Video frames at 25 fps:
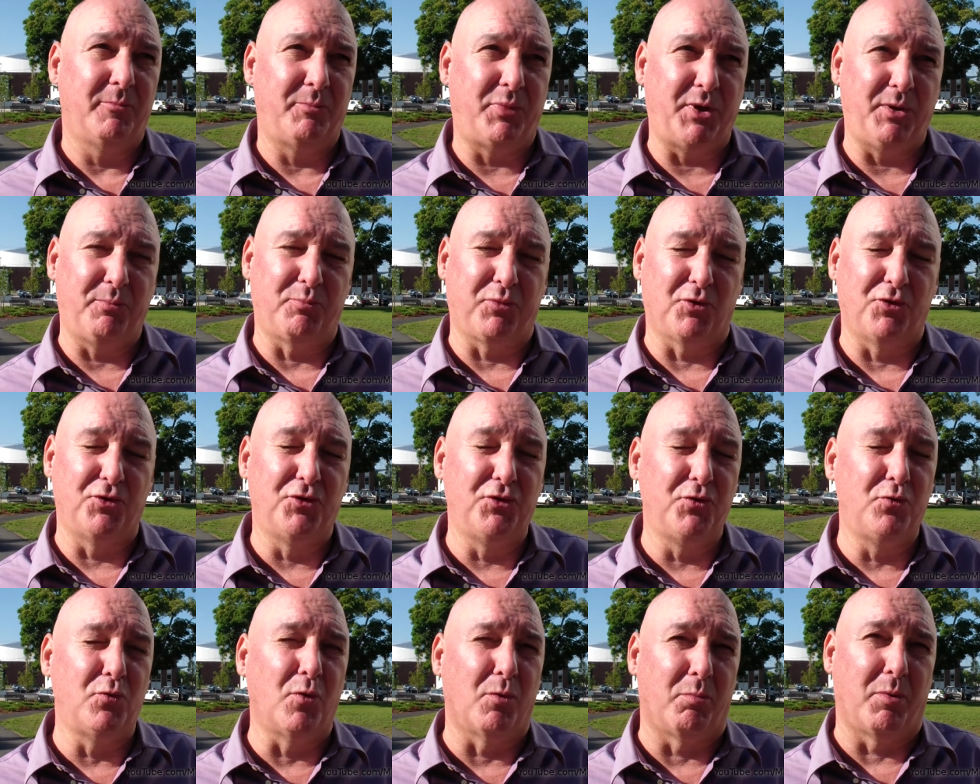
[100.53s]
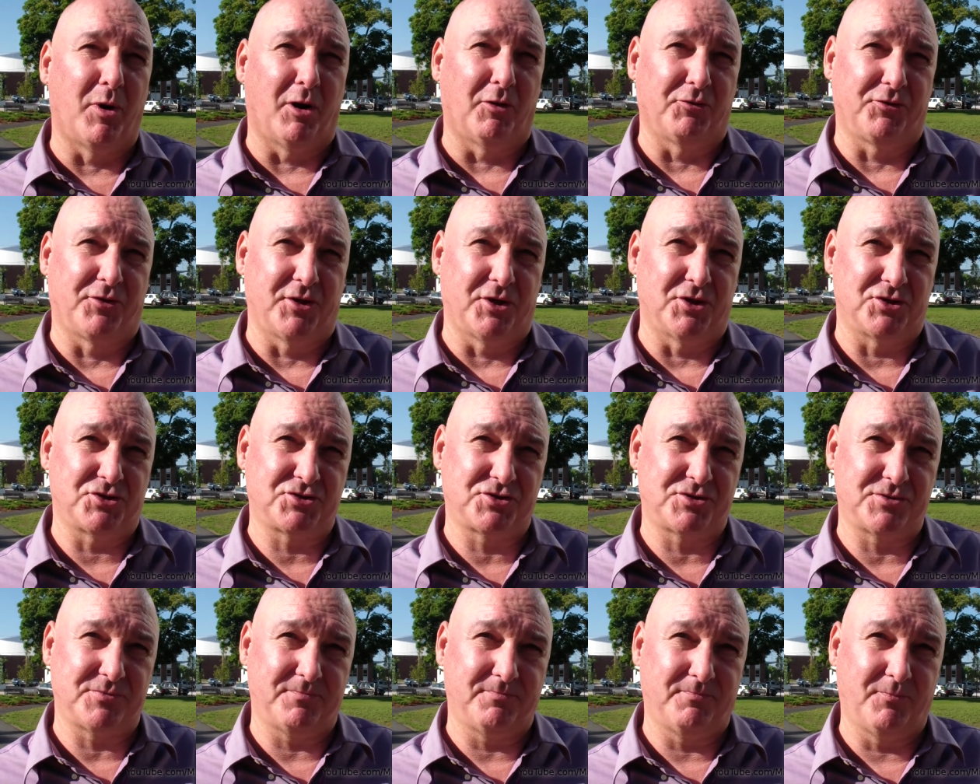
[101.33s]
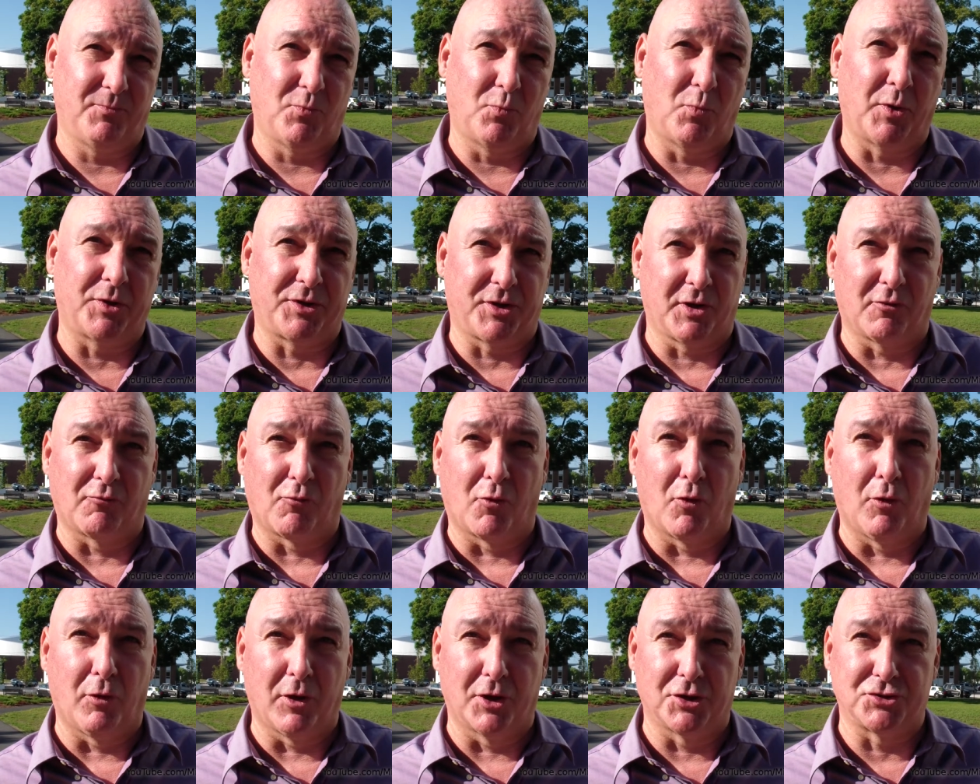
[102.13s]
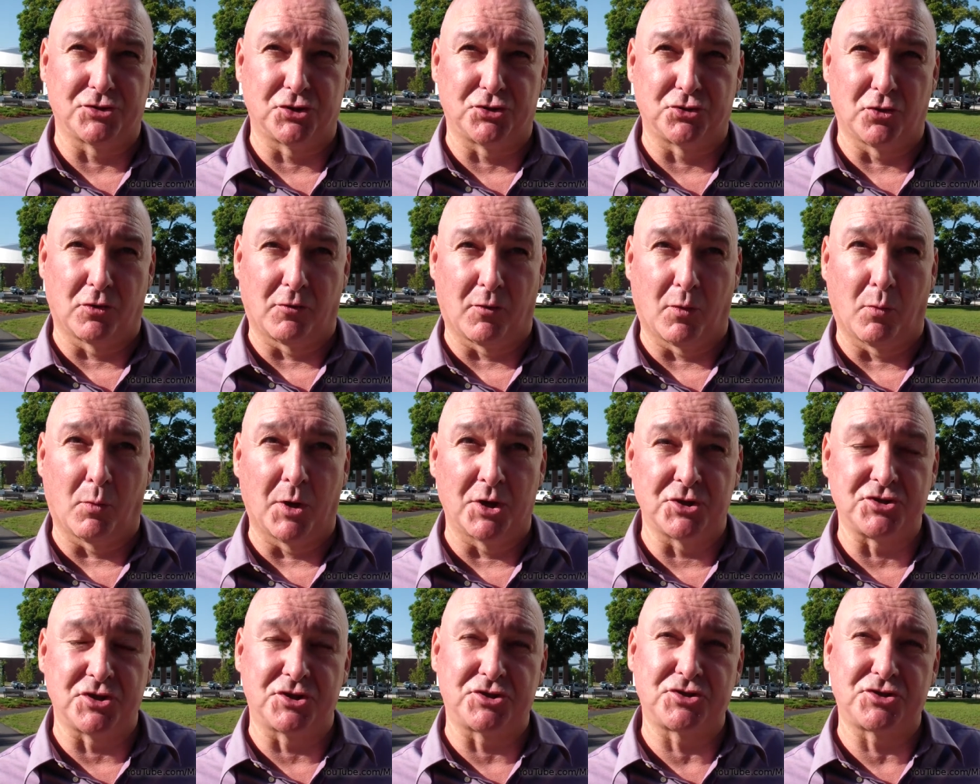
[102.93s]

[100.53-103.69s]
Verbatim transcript: people knew about this, what their role as a juror was.